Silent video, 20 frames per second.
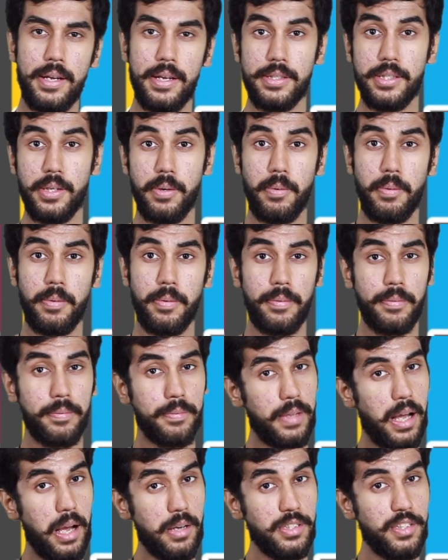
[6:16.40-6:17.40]
So,
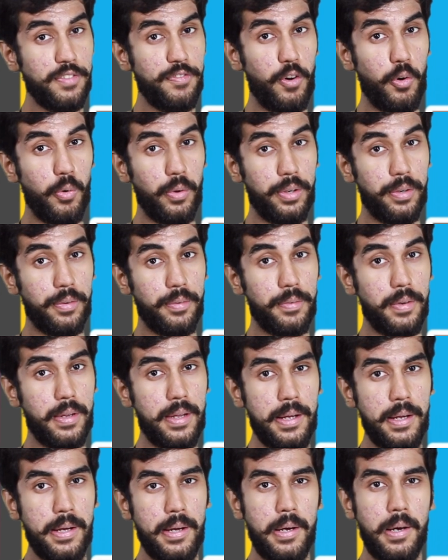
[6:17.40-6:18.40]
how's the phone?
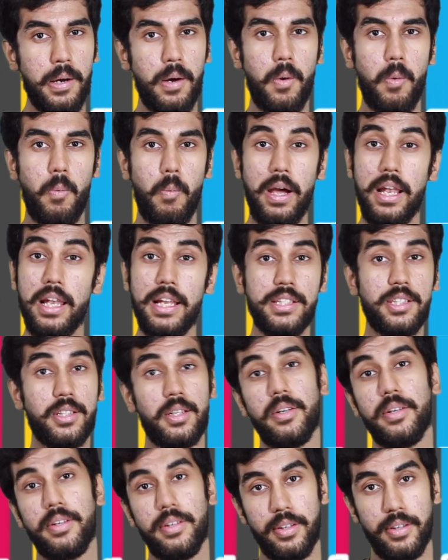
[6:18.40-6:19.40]
Well, it's
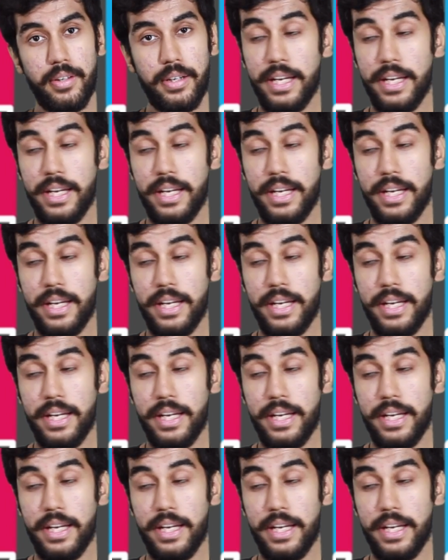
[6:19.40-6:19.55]
good.